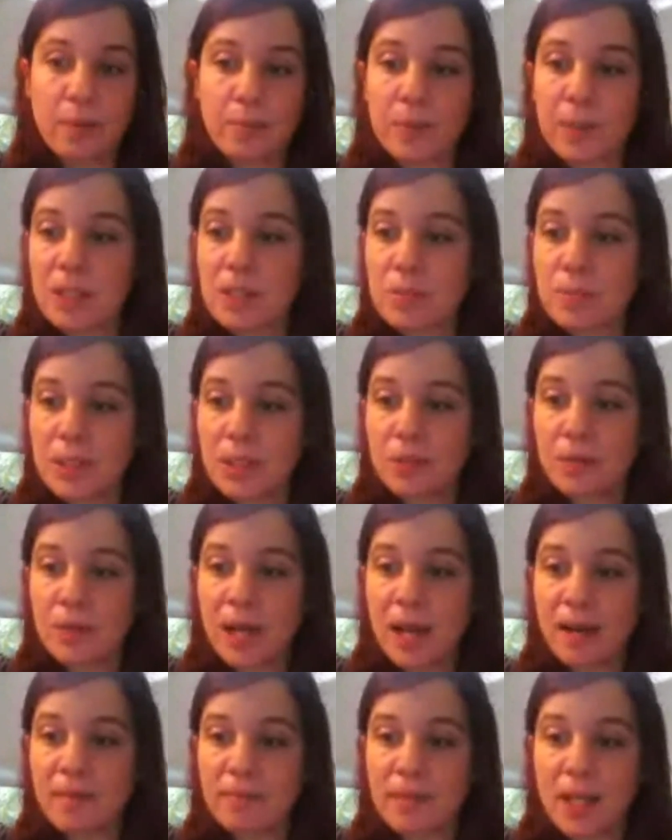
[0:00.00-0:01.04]
because we don't
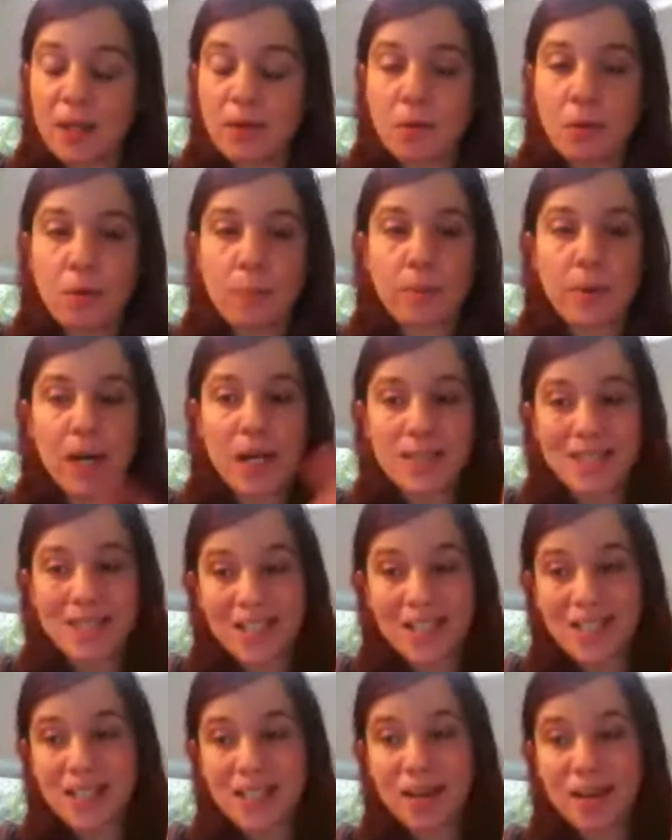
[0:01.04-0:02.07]
have that whole
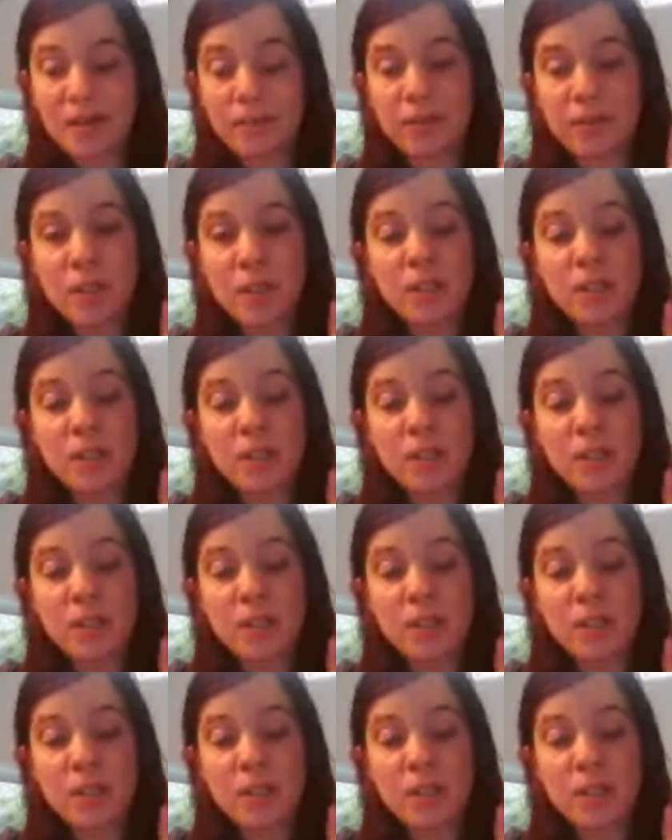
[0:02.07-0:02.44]
process of